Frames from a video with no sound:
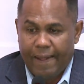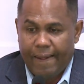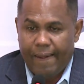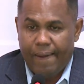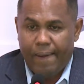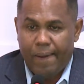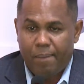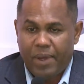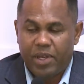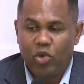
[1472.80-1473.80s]

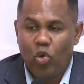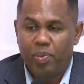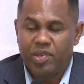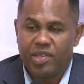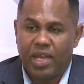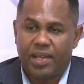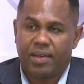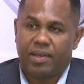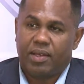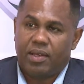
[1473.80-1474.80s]
And the hope is that
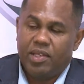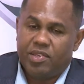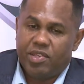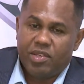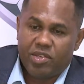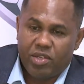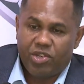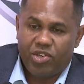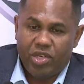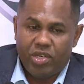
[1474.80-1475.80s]
these things can
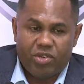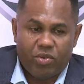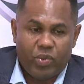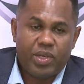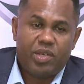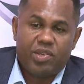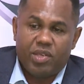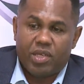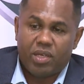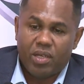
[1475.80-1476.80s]
change with this
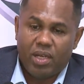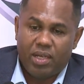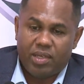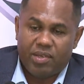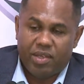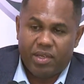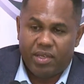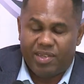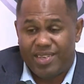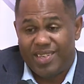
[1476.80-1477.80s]
year. As I said,
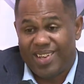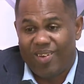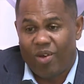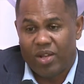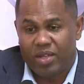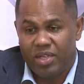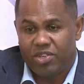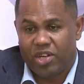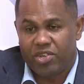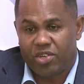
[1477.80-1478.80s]
this year is a lot of
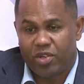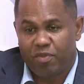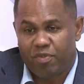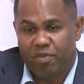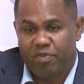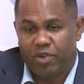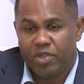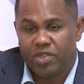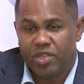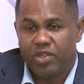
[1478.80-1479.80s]
injection of
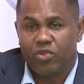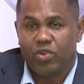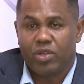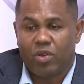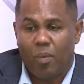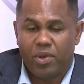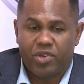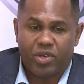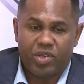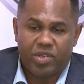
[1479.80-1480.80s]
funds into the
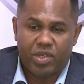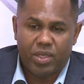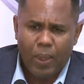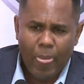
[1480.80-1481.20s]
competition this year.